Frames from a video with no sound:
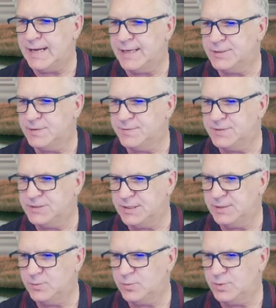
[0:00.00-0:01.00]
And
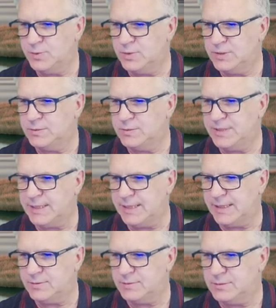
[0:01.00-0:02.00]
obviously, we will be
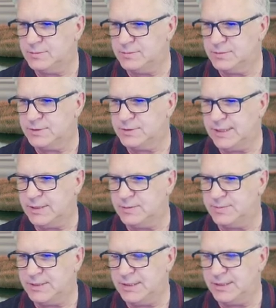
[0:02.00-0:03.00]
allowed to get
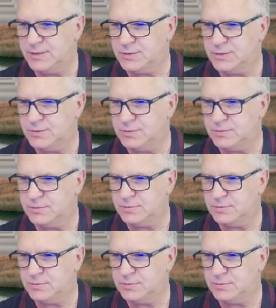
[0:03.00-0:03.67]
updates